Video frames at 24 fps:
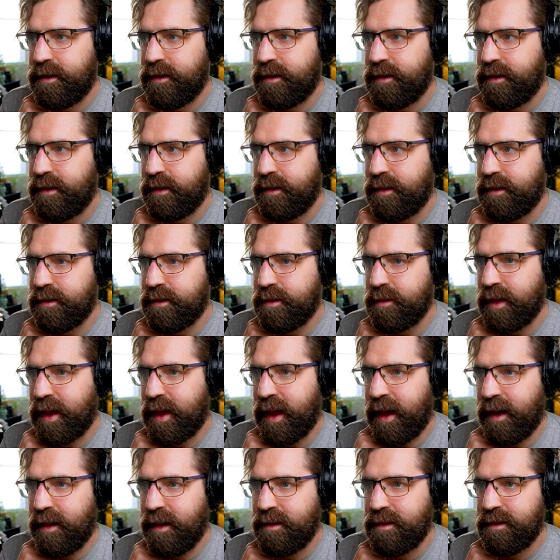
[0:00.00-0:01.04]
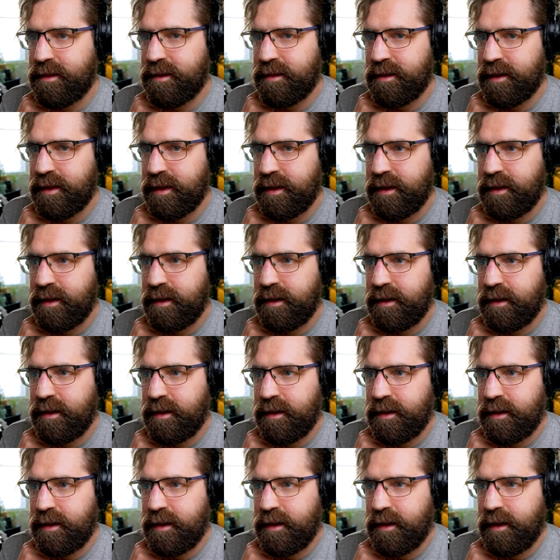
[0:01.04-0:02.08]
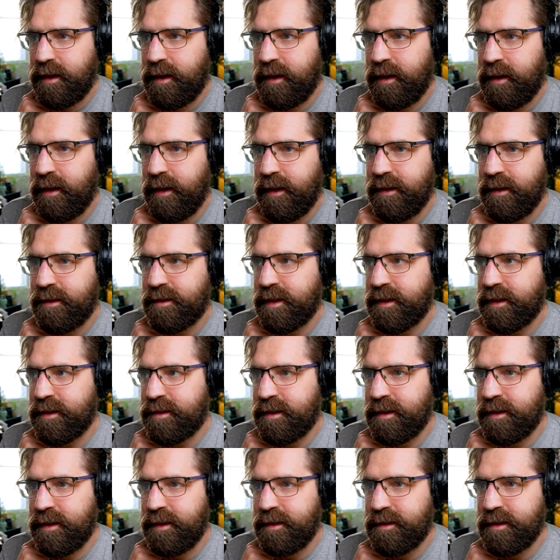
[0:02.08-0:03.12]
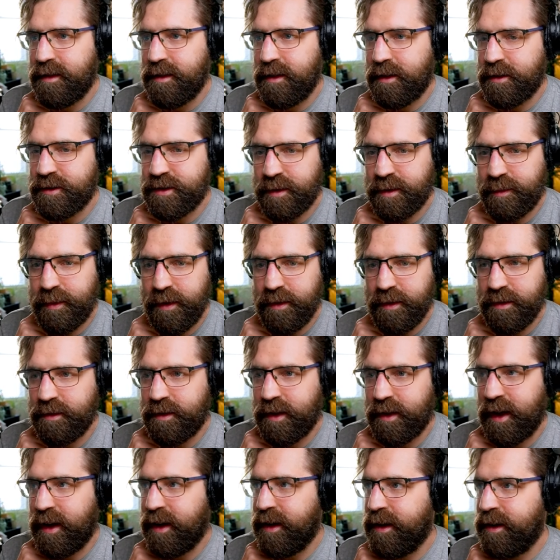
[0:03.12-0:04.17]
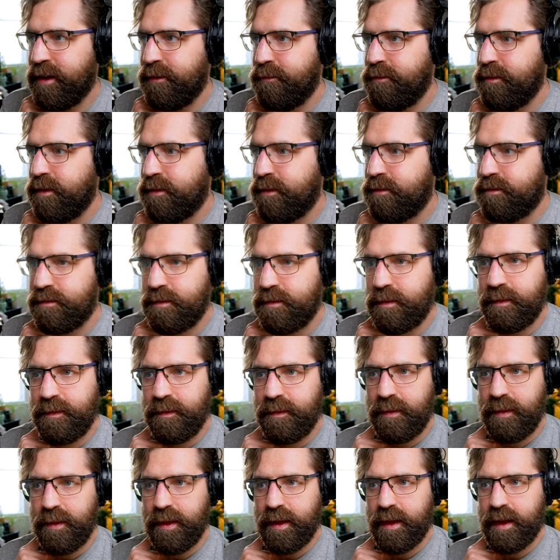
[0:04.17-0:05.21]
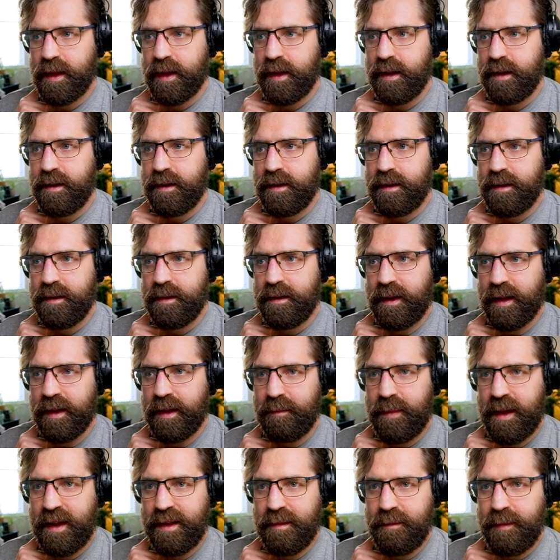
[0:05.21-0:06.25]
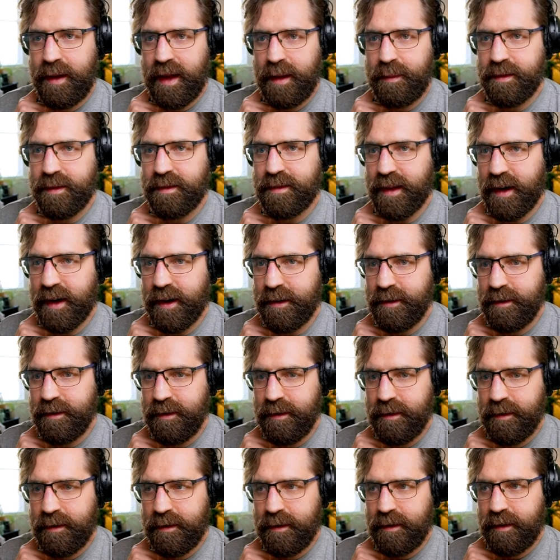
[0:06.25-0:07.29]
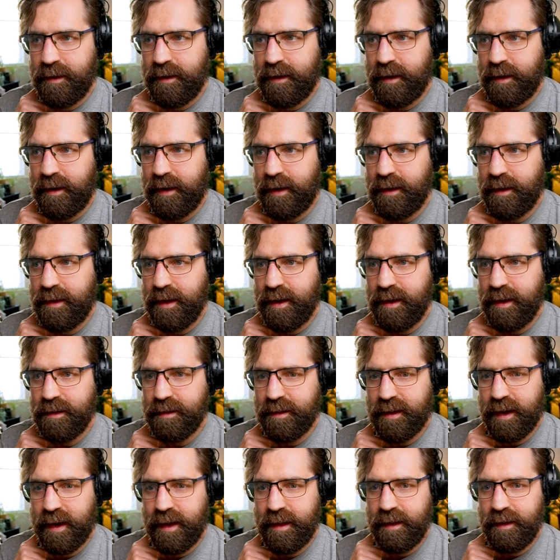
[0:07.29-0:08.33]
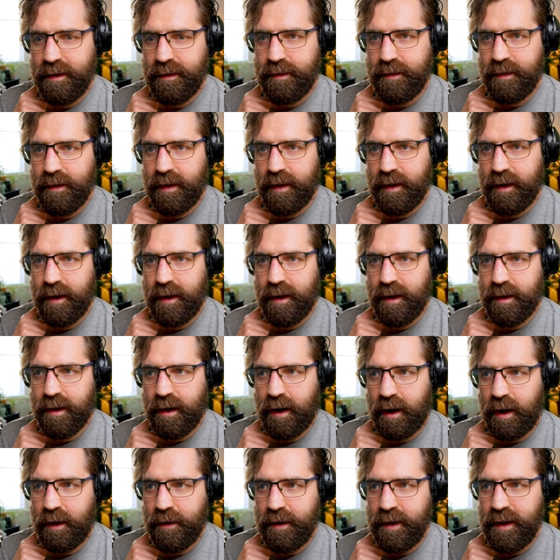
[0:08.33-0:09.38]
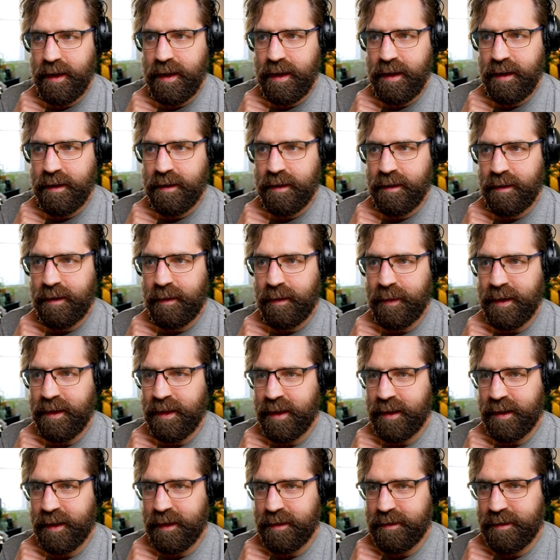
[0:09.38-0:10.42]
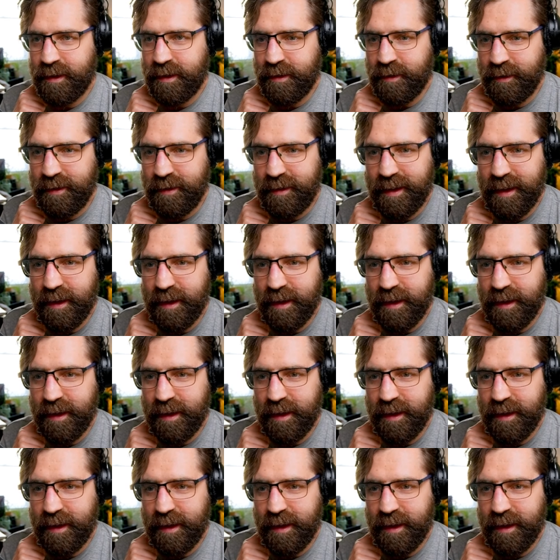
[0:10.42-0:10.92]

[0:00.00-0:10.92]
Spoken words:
And there's some cats. It's a logic puzzle game, like pen and paper style. I think it's kind of Akari-y. I mean, I guess I didn't click